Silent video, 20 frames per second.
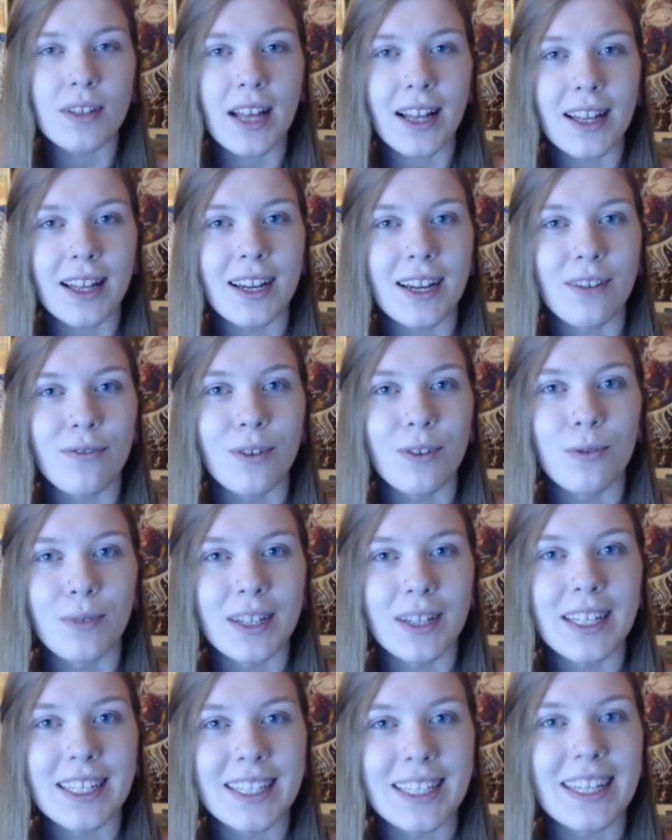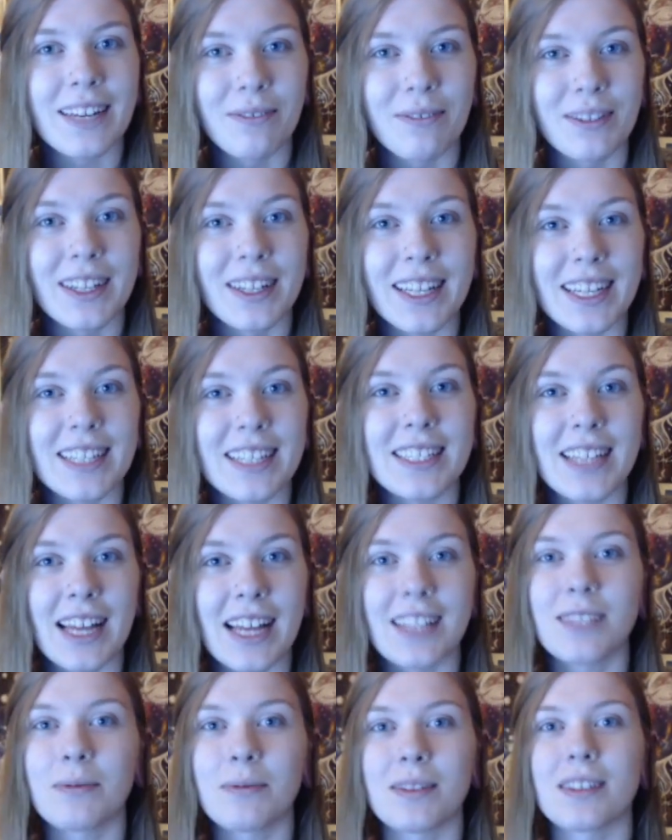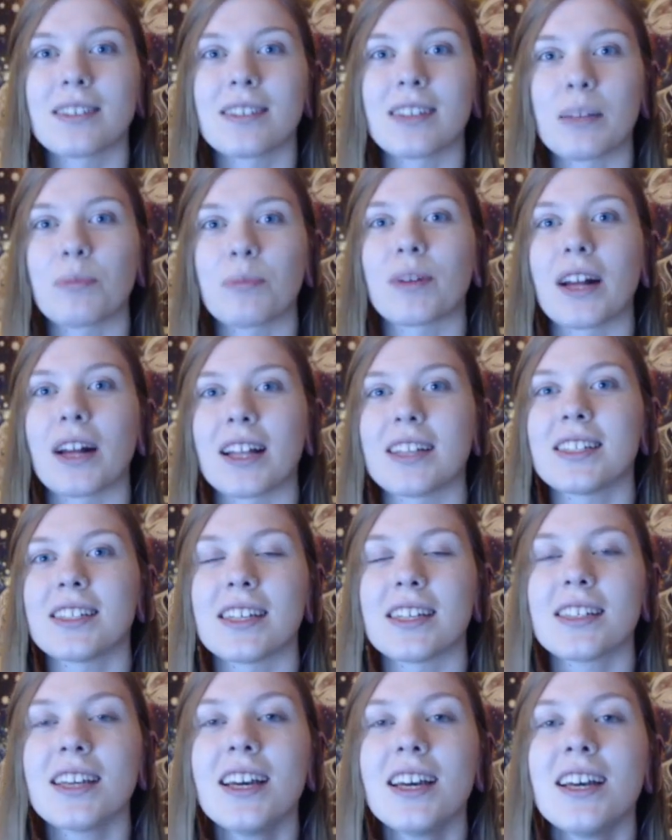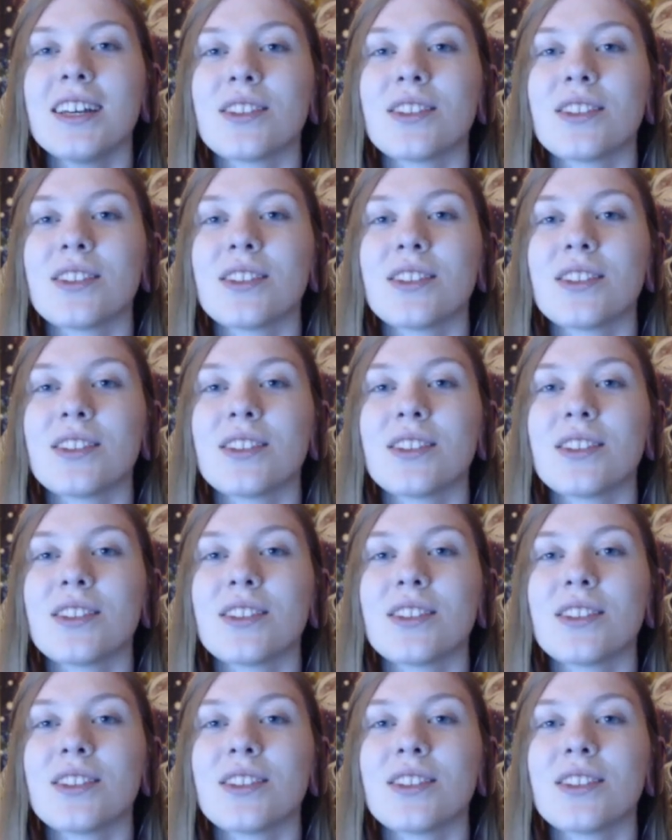likely going to feel really intense with the sleep paralysis.